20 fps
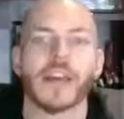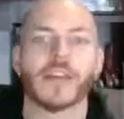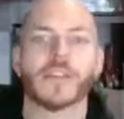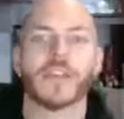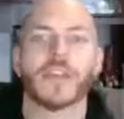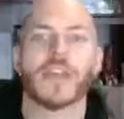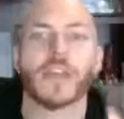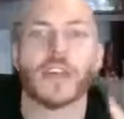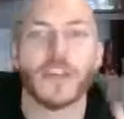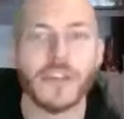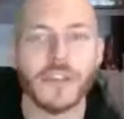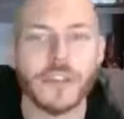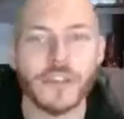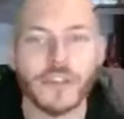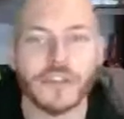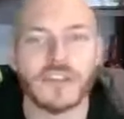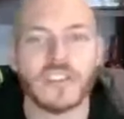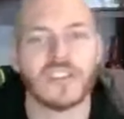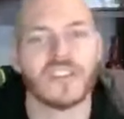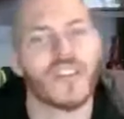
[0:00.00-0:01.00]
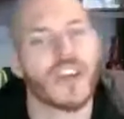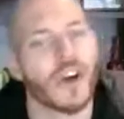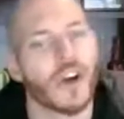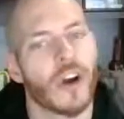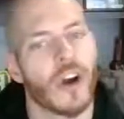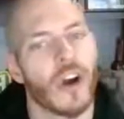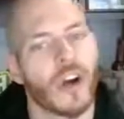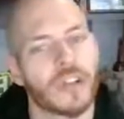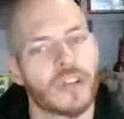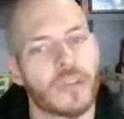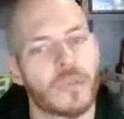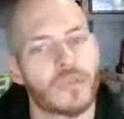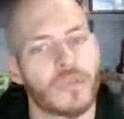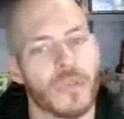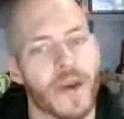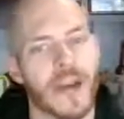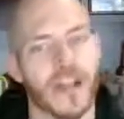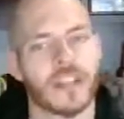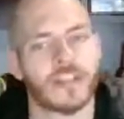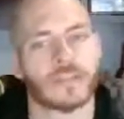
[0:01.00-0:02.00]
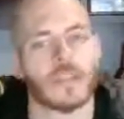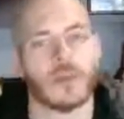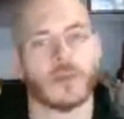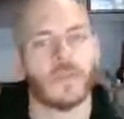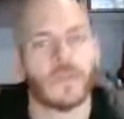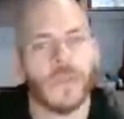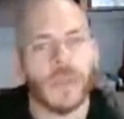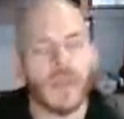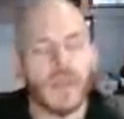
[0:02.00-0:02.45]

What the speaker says: The good news is they're hard to break. So